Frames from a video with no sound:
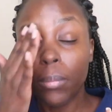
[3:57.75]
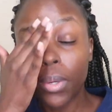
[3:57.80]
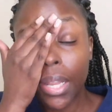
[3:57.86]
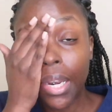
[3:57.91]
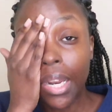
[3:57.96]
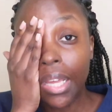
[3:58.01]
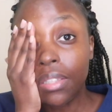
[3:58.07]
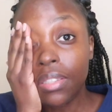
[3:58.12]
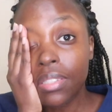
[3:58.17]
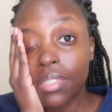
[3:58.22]

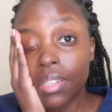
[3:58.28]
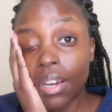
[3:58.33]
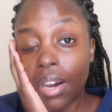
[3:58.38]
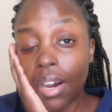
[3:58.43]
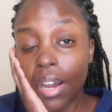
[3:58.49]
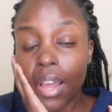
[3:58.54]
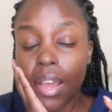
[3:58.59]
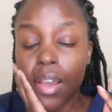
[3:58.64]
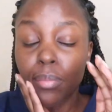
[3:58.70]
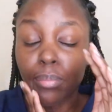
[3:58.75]

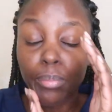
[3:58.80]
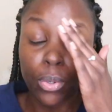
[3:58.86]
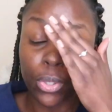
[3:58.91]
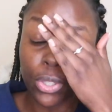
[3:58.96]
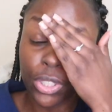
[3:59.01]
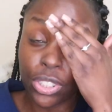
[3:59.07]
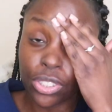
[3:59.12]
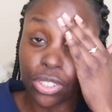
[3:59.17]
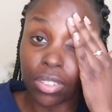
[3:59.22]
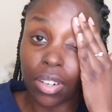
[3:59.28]
cleanser and
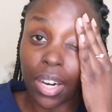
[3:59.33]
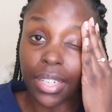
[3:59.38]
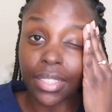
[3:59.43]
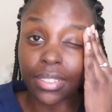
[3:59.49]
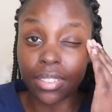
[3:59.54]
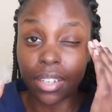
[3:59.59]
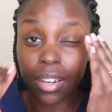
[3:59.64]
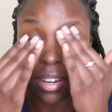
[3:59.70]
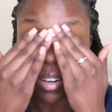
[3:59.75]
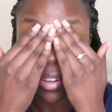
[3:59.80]

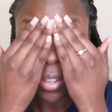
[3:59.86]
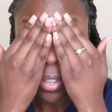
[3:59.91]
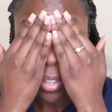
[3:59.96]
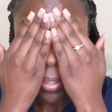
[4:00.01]
moisturizer